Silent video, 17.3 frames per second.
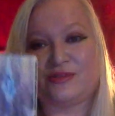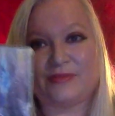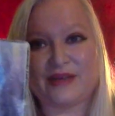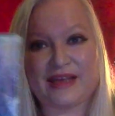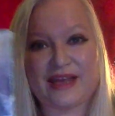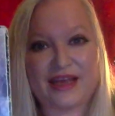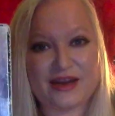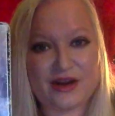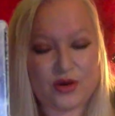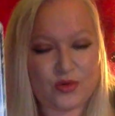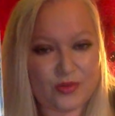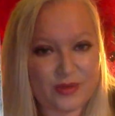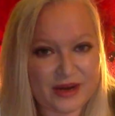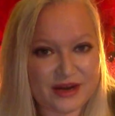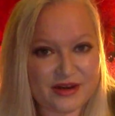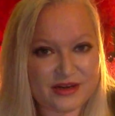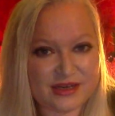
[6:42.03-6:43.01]
But again,
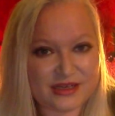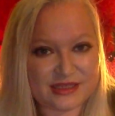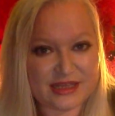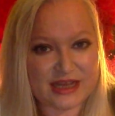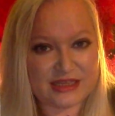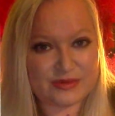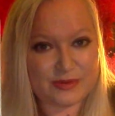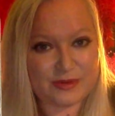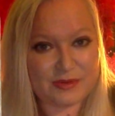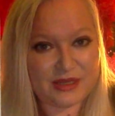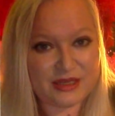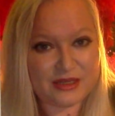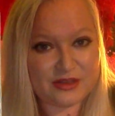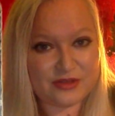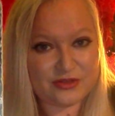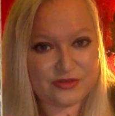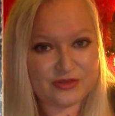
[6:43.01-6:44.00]
awareness as we
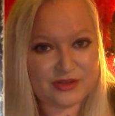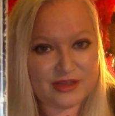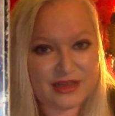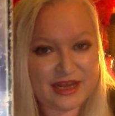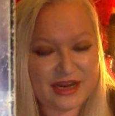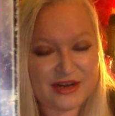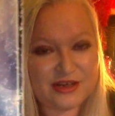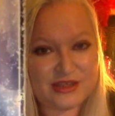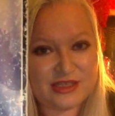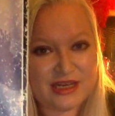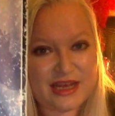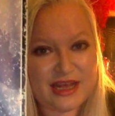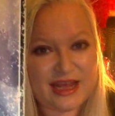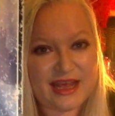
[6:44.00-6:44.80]
peel through the layers,